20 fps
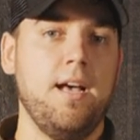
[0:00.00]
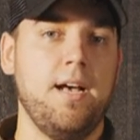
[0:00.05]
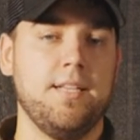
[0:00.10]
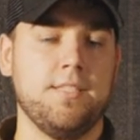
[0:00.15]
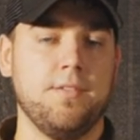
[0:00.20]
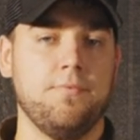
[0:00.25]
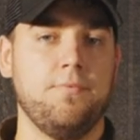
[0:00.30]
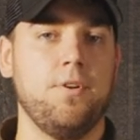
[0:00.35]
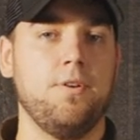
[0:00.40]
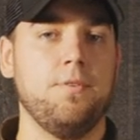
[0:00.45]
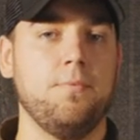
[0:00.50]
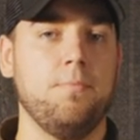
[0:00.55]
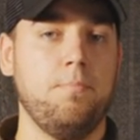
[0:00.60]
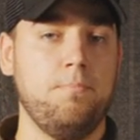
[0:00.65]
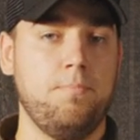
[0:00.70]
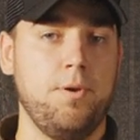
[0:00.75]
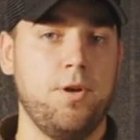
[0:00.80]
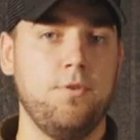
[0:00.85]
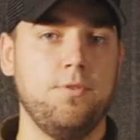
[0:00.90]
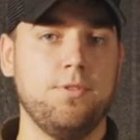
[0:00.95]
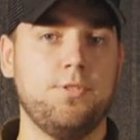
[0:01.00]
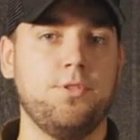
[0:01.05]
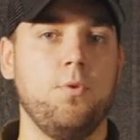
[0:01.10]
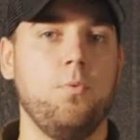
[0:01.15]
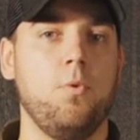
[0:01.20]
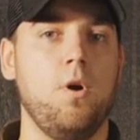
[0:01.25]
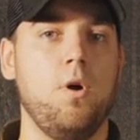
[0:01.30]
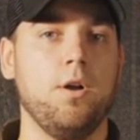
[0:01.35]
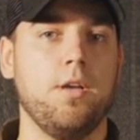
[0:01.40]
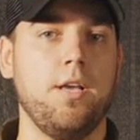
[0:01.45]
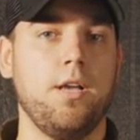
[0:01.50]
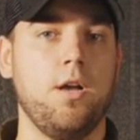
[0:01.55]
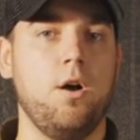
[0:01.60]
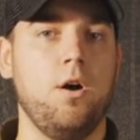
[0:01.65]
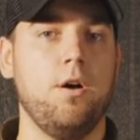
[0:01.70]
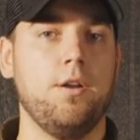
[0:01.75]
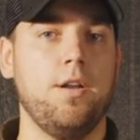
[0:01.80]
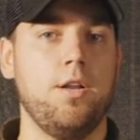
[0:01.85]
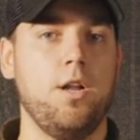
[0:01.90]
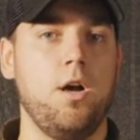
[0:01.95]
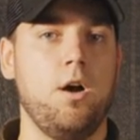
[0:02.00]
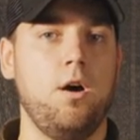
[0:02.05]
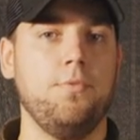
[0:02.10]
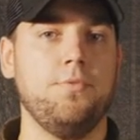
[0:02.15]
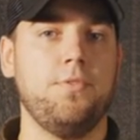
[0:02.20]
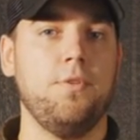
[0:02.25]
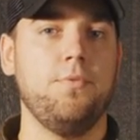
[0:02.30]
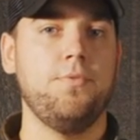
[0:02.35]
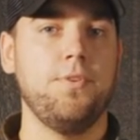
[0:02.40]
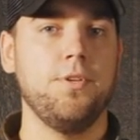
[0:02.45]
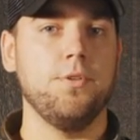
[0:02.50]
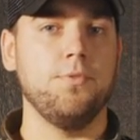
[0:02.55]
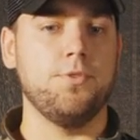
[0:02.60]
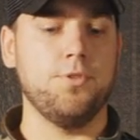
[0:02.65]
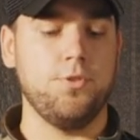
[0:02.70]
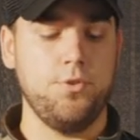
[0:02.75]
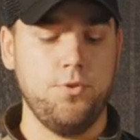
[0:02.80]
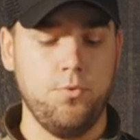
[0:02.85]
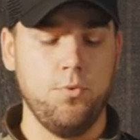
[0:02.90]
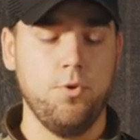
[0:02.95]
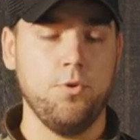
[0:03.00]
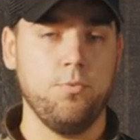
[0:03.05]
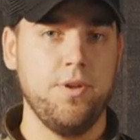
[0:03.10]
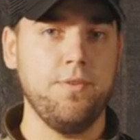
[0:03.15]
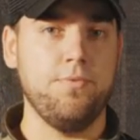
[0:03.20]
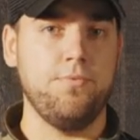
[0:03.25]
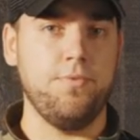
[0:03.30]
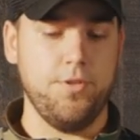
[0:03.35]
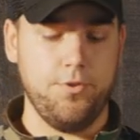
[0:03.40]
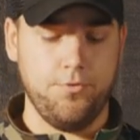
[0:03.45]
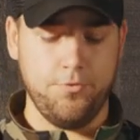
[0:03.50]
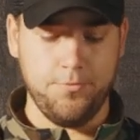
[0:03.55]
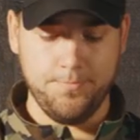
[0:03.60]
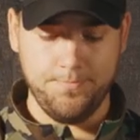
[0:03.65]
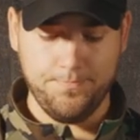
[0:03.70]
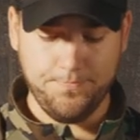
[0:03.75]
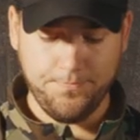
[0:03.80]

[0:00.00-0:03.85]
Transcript: as opposed to walking on and off the field to refuel.